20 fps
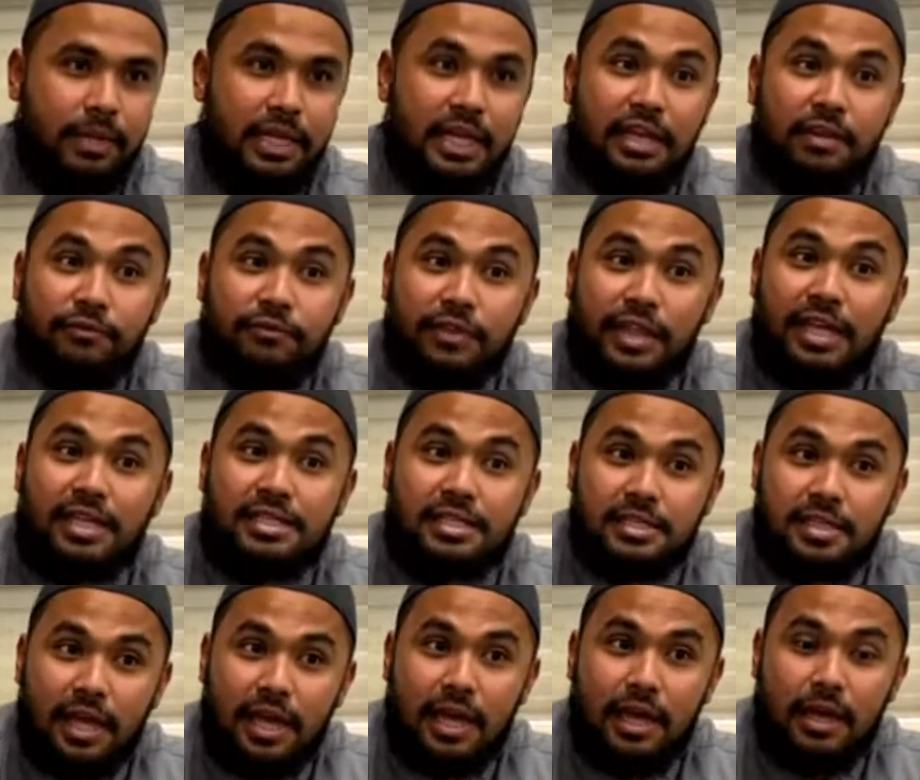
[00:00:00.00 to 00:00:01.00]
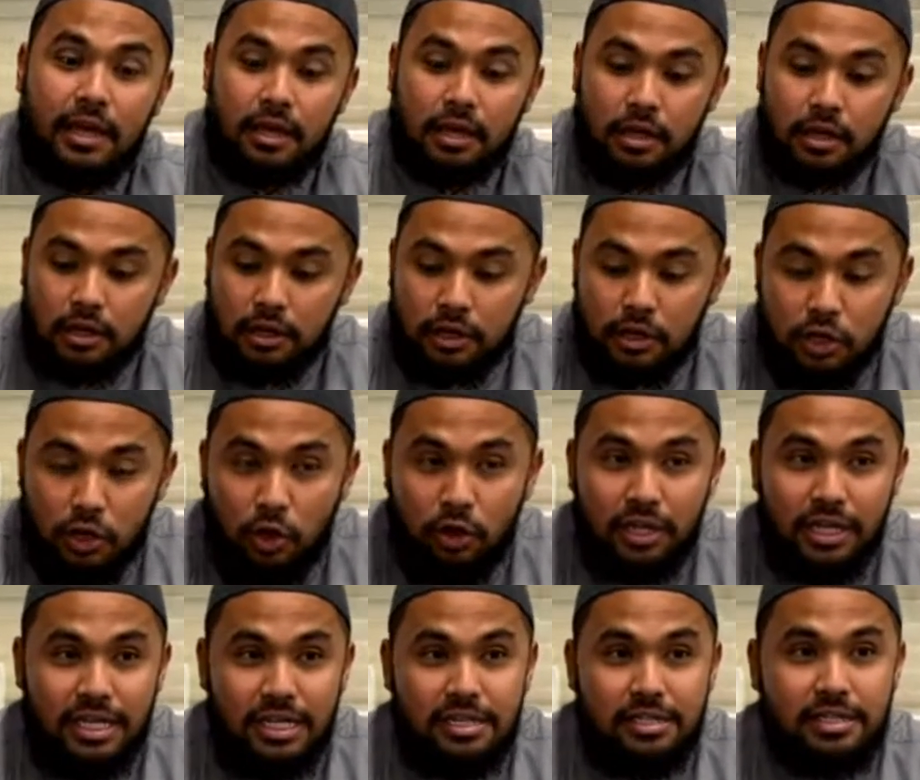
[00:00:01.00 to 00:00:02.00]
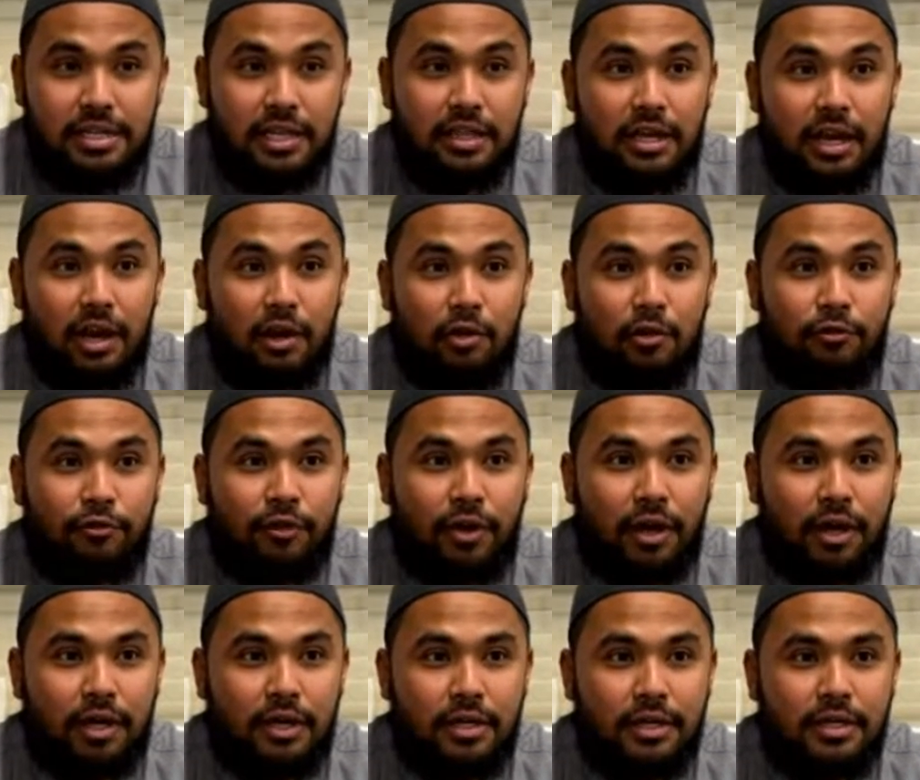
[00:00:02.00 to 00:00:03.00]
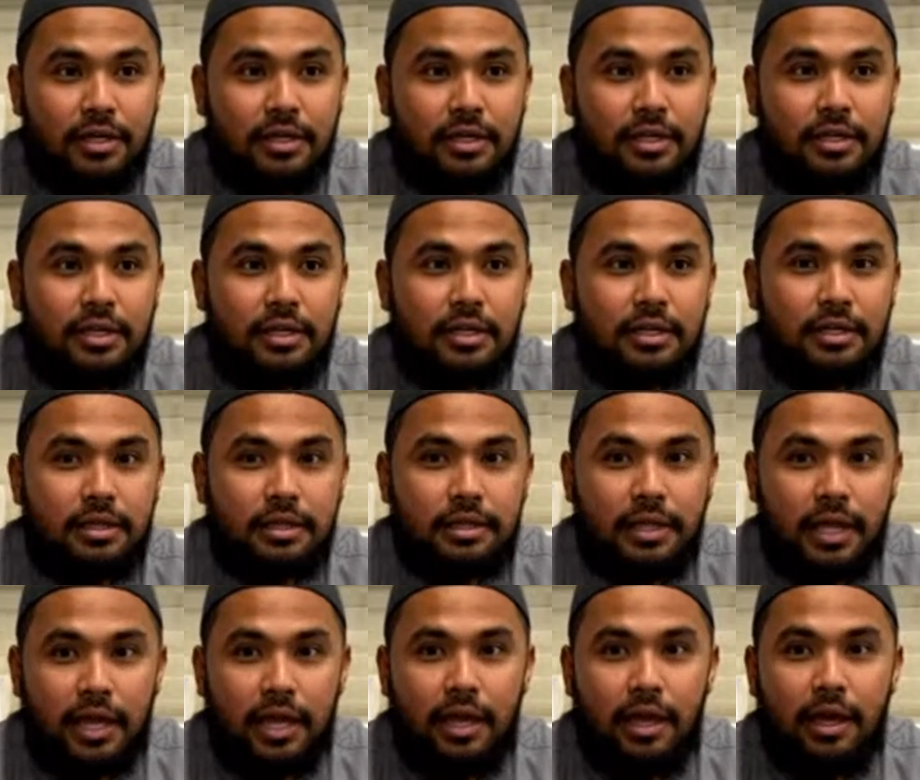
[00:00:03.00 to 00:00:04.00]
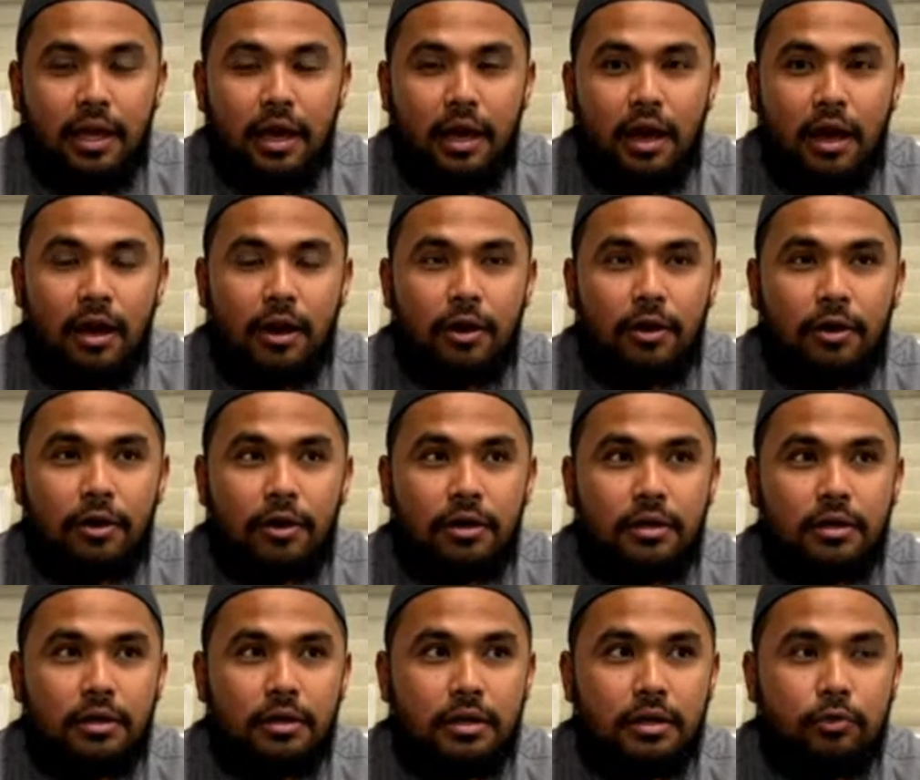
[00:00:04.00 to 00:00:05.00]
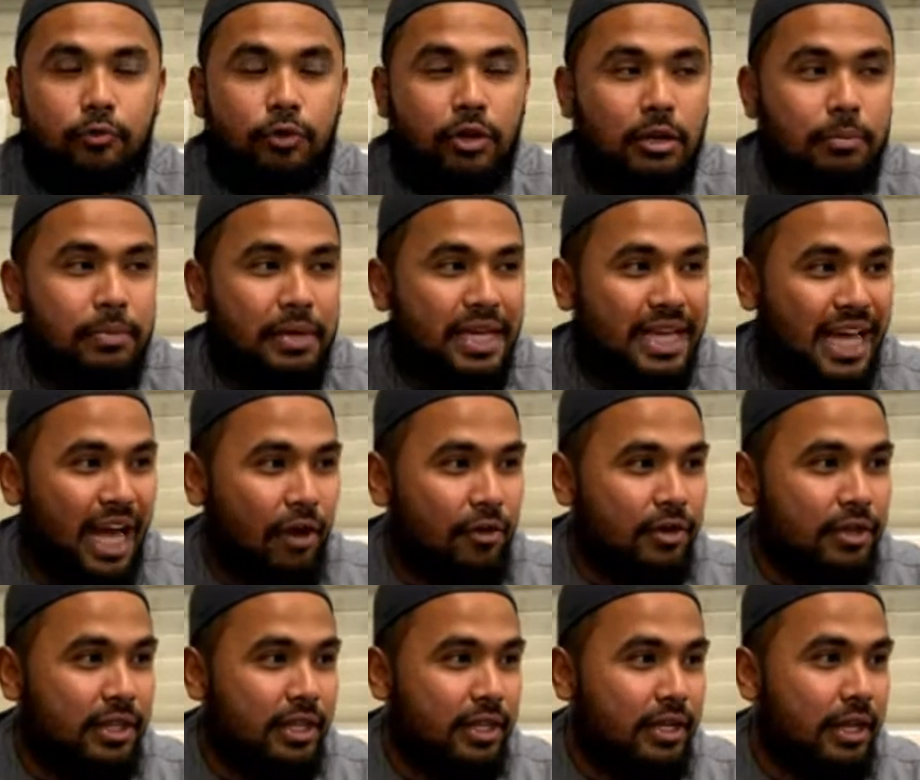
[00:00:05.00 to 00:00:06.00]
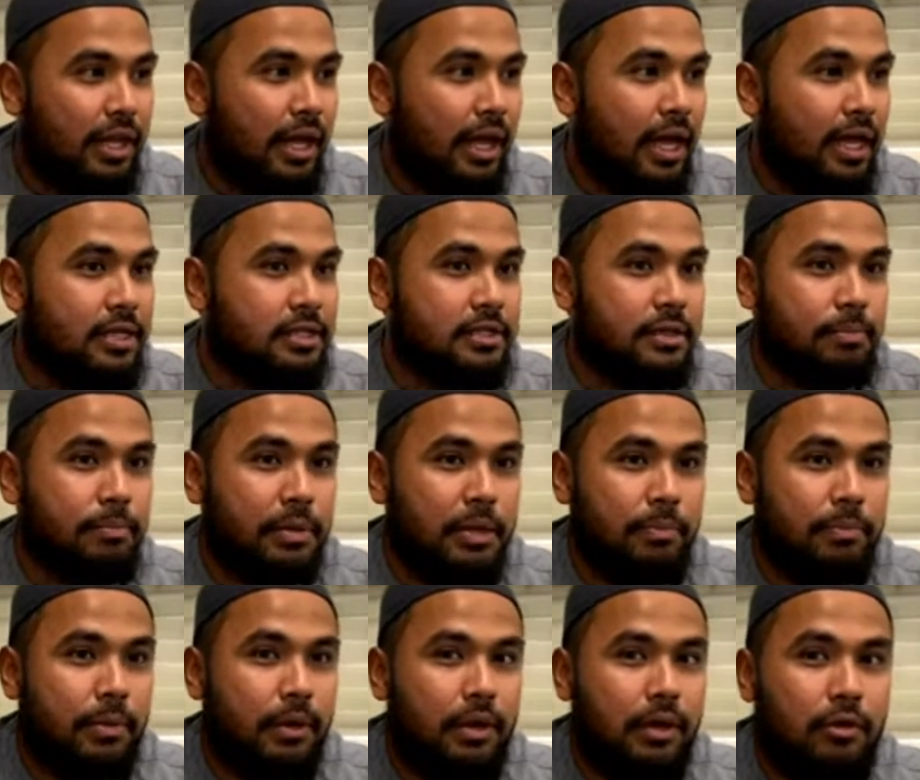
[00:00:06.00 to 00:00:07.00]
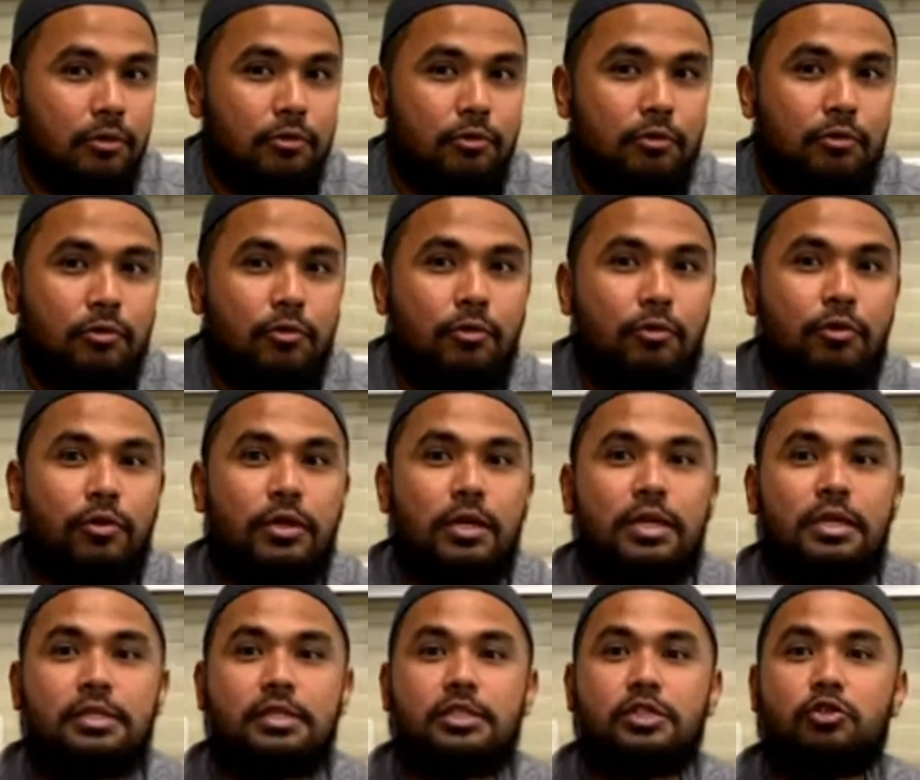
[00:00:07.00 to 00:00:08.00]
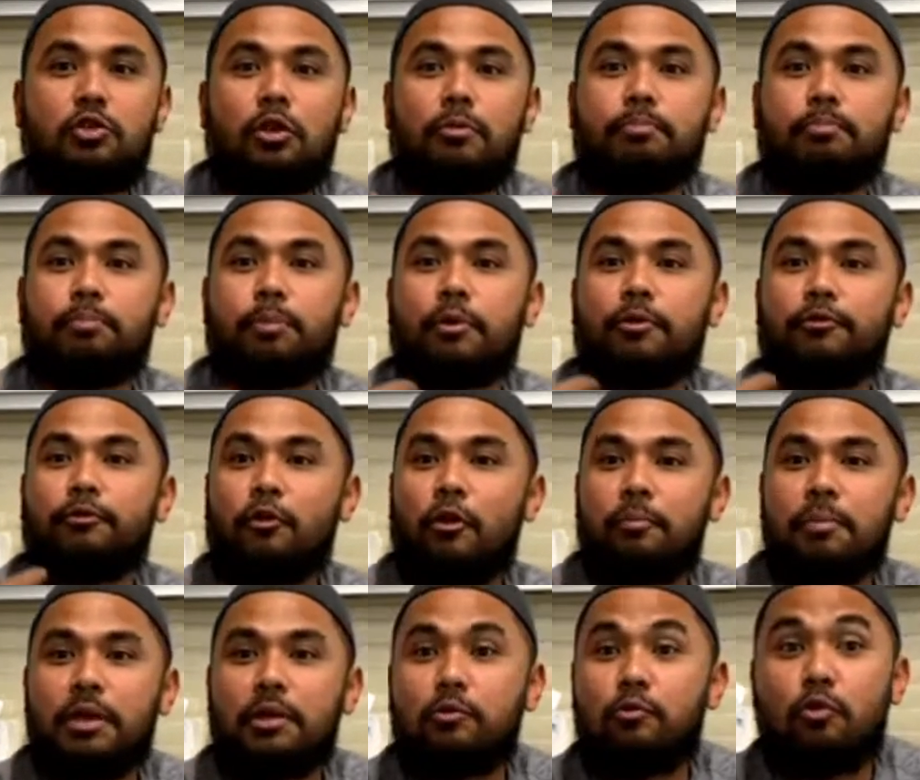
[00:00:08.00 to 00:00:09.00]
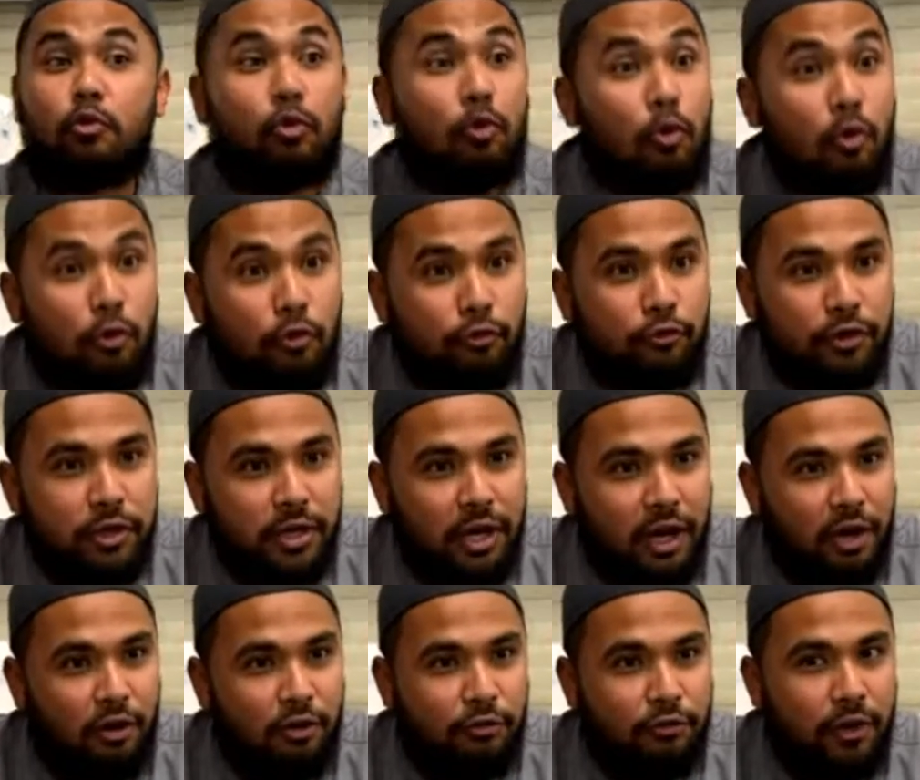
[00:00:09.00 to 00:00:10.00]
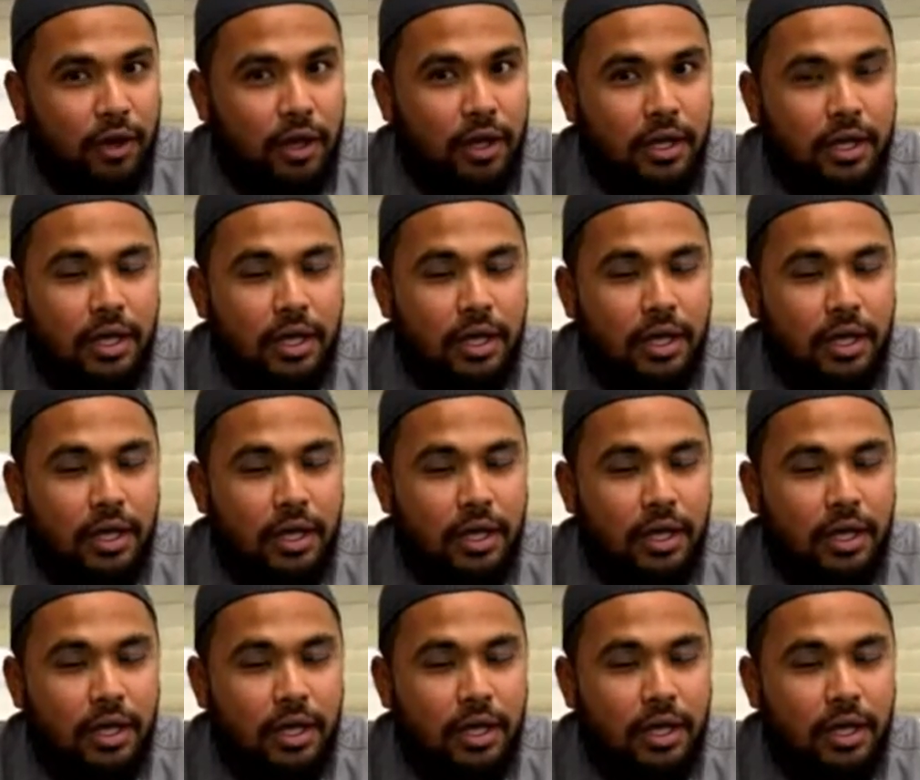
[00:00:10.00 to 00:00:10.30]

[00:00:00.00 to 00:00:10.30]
If they stay not inside Arafah, they are will be counted as the people who is not performing wukuf in Arafah.